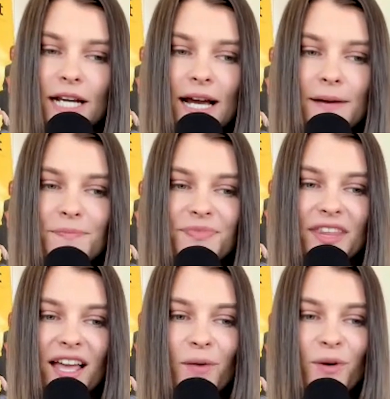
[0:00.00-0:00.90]
I
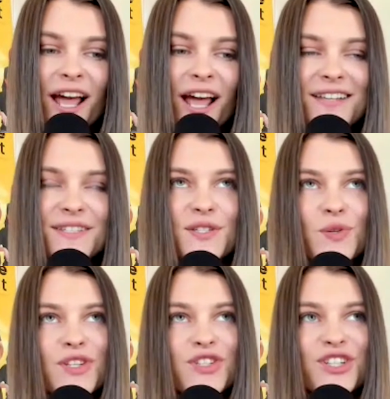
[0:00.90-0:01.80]
want to ask this
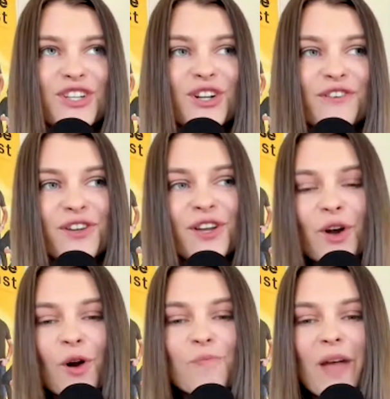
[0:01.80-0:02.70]
question, if you could
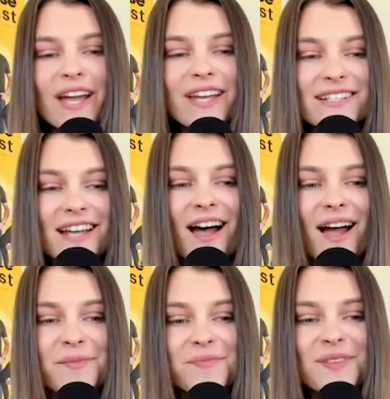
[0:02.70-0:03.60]
go back in
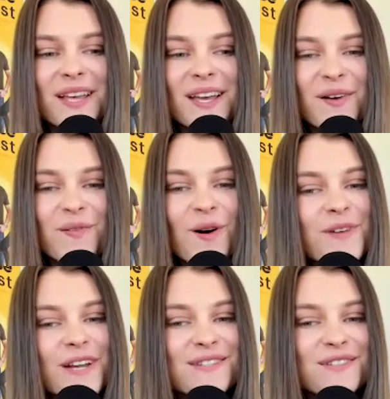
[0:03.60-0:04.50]
time, what
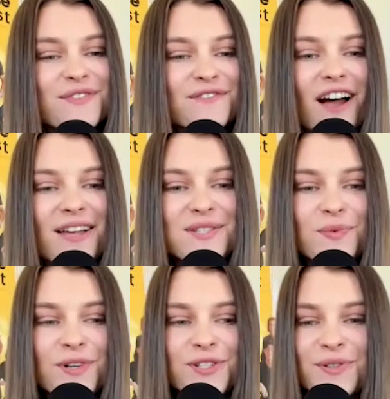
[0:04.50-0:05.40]
piece of advice
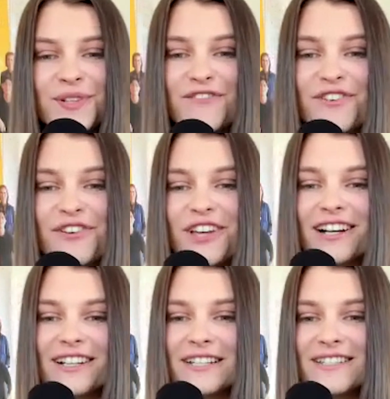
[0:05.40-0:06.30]
would you give your
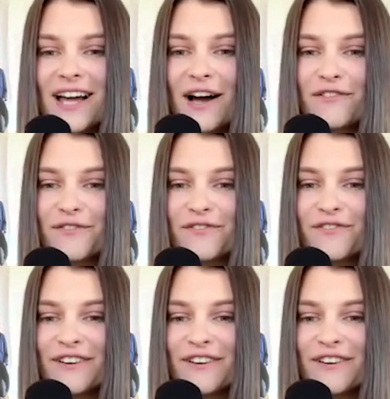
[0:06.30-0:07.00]
younger self?